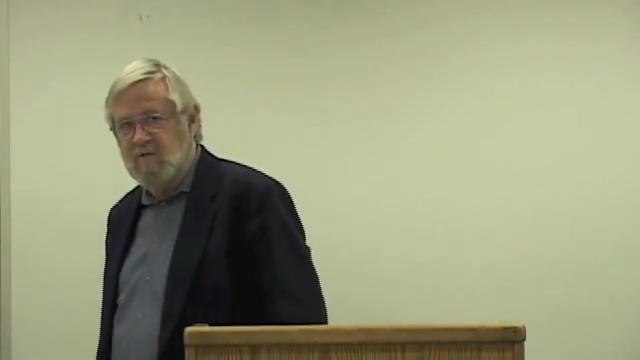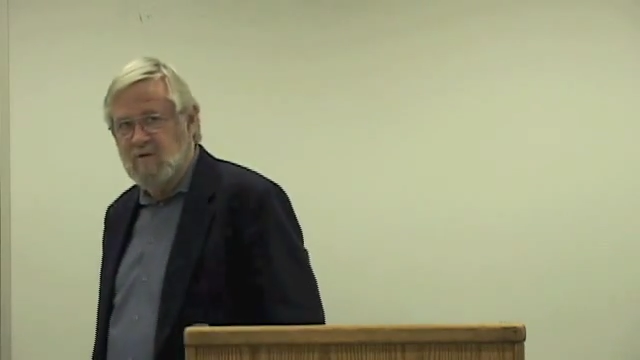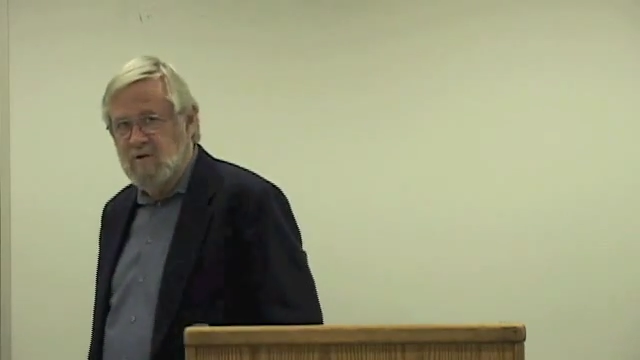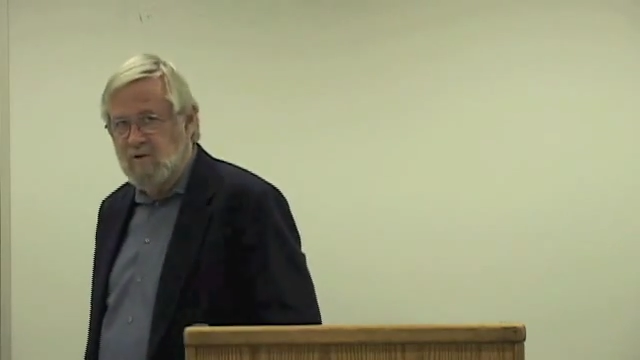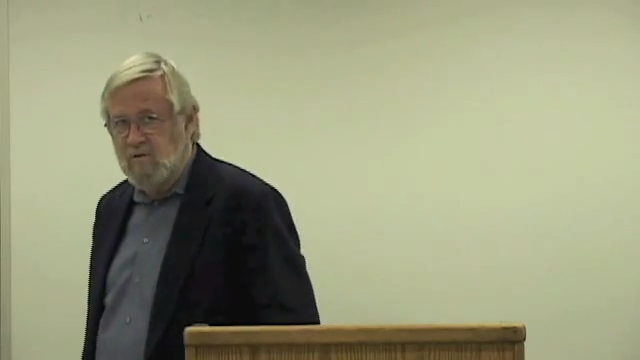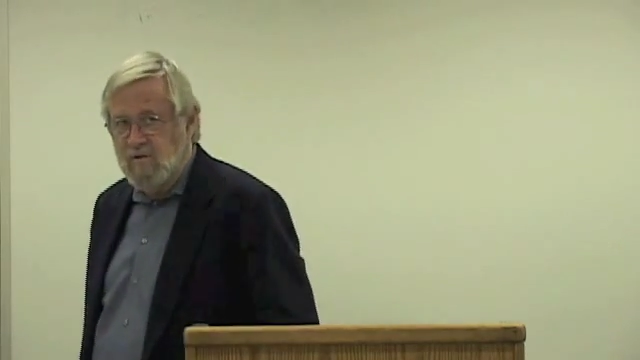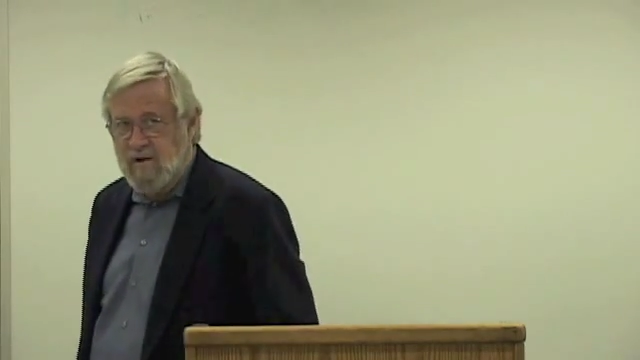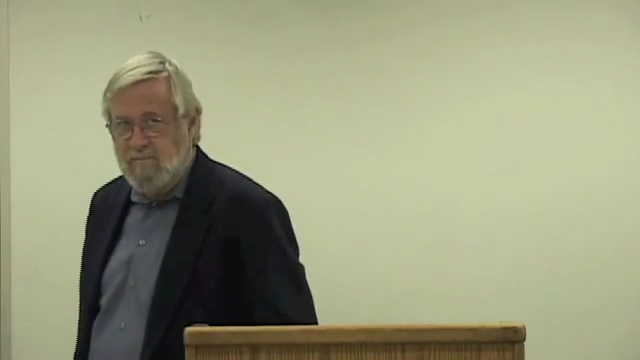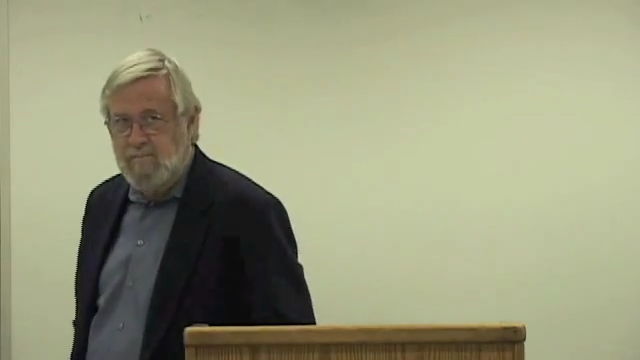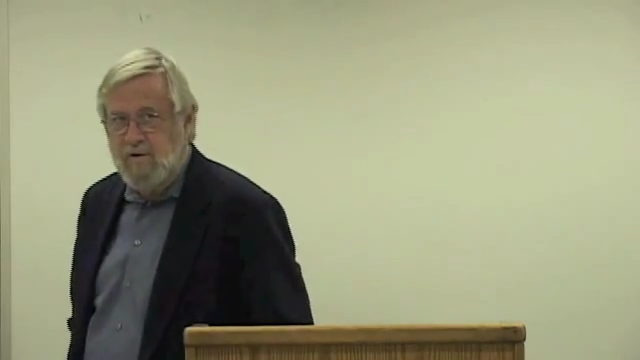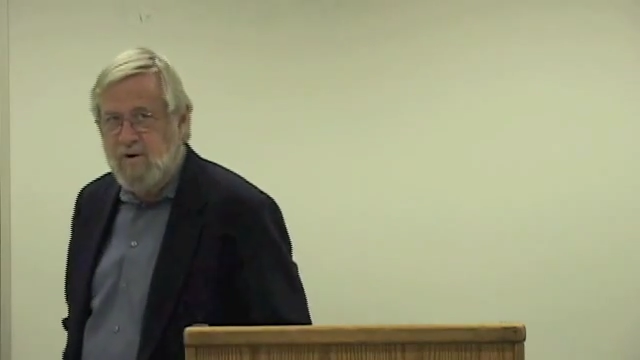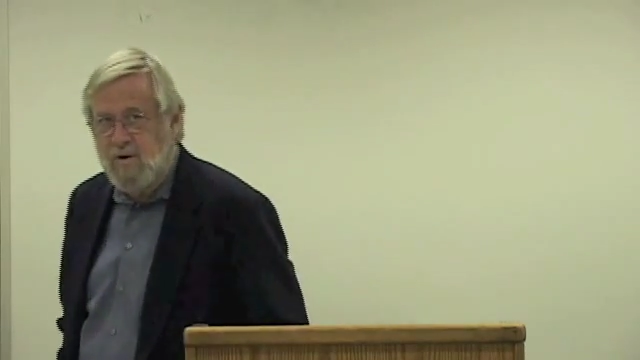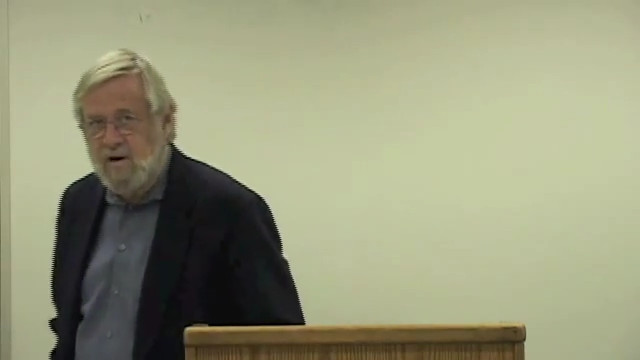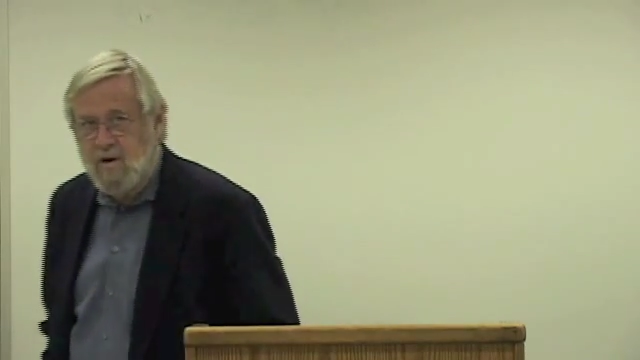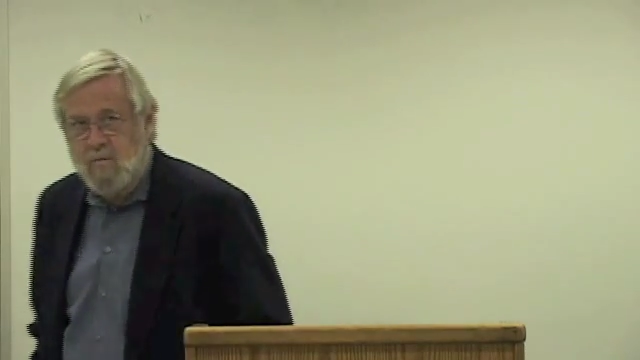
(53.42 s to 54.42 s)
and no great
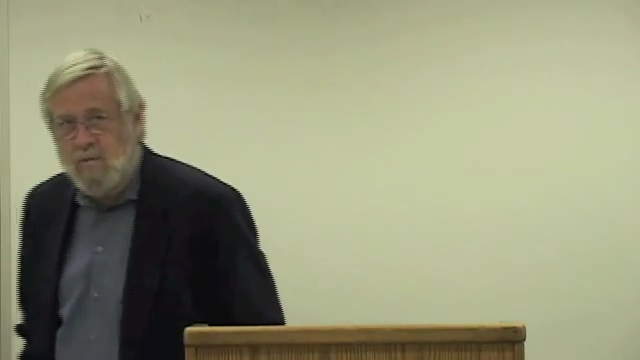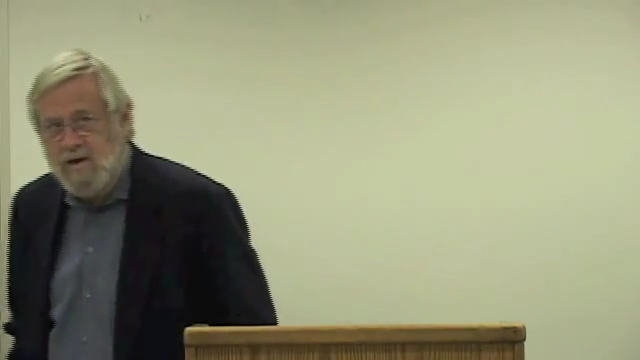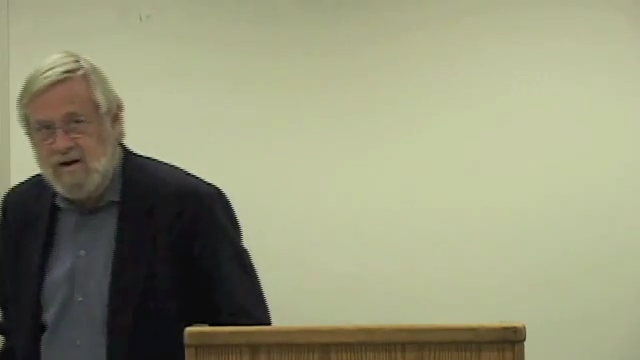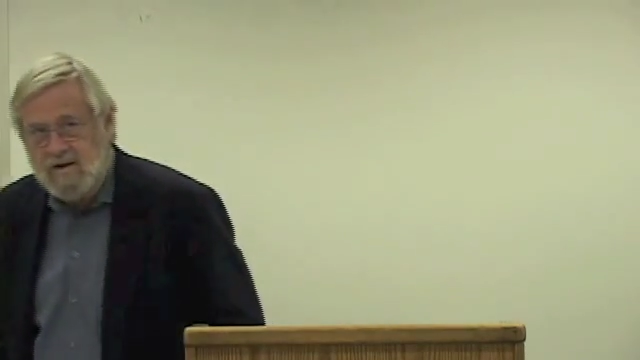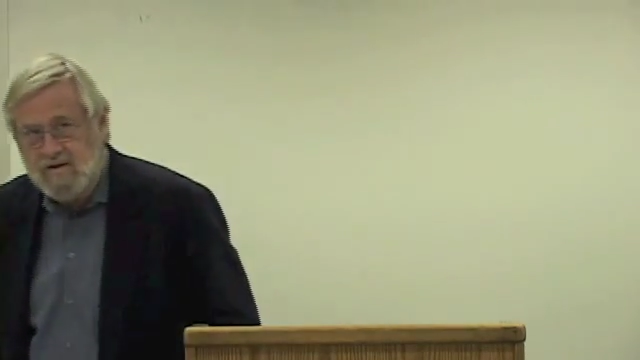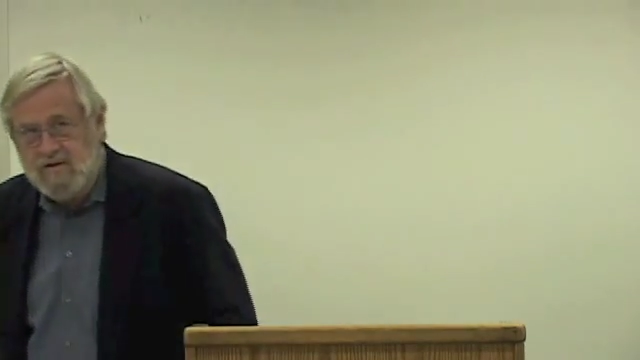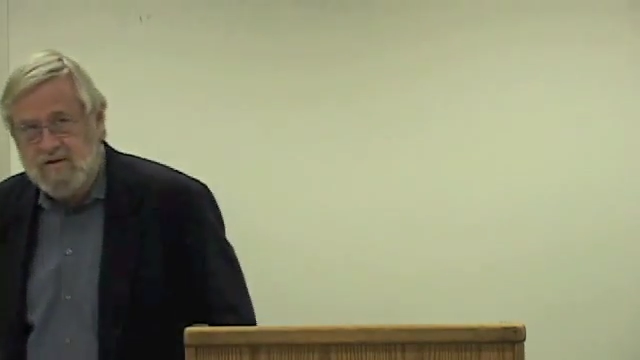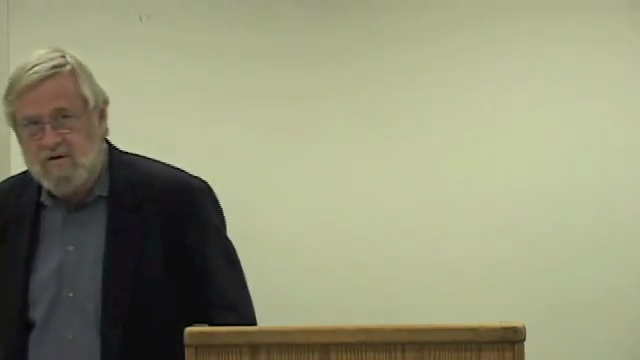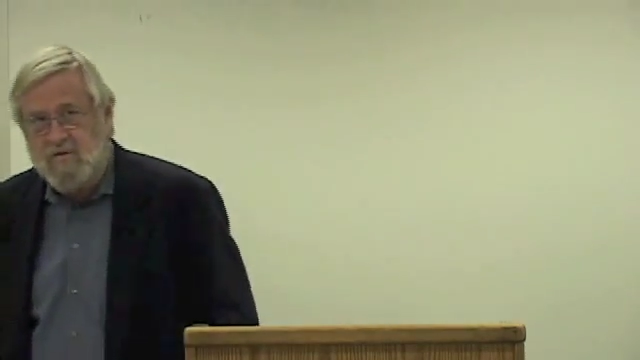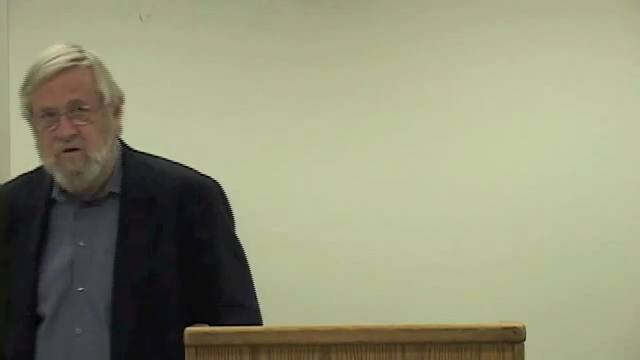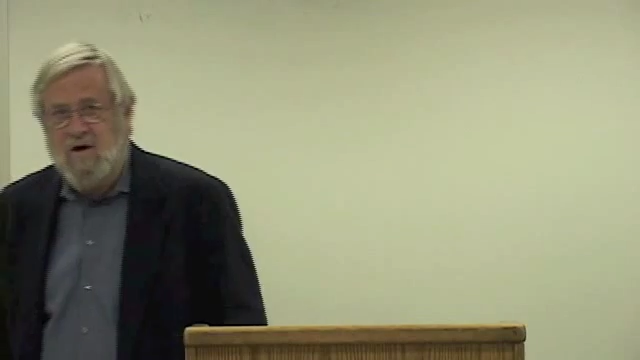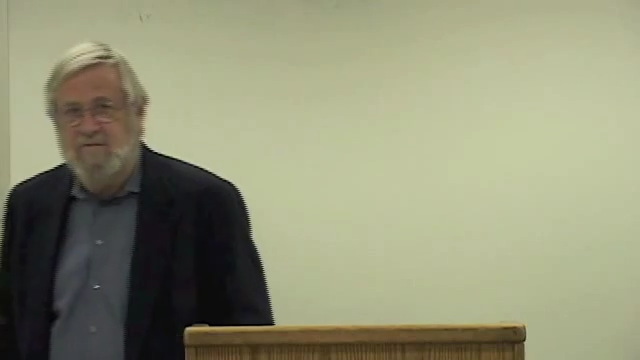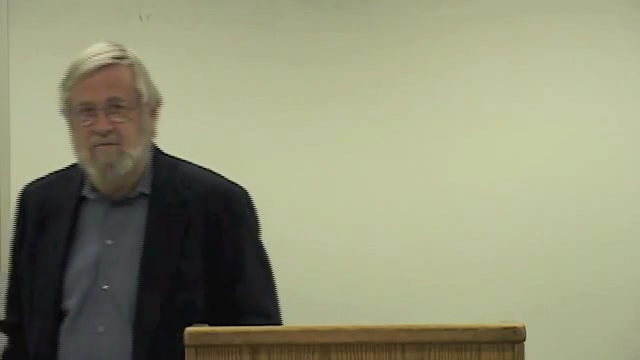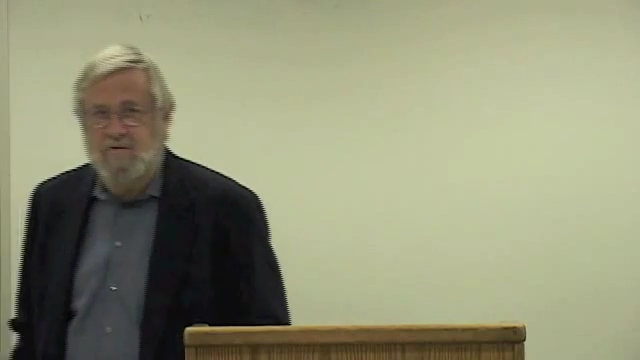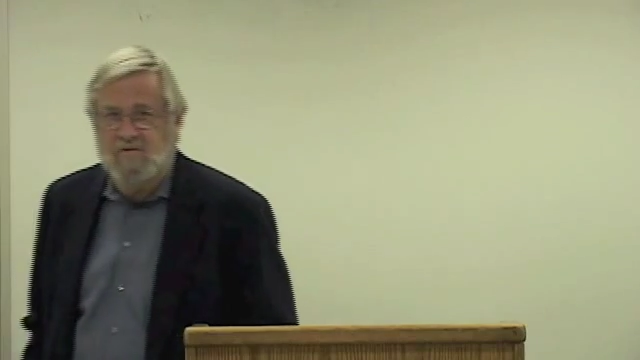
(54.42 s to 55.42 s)
burden on waiting until you're off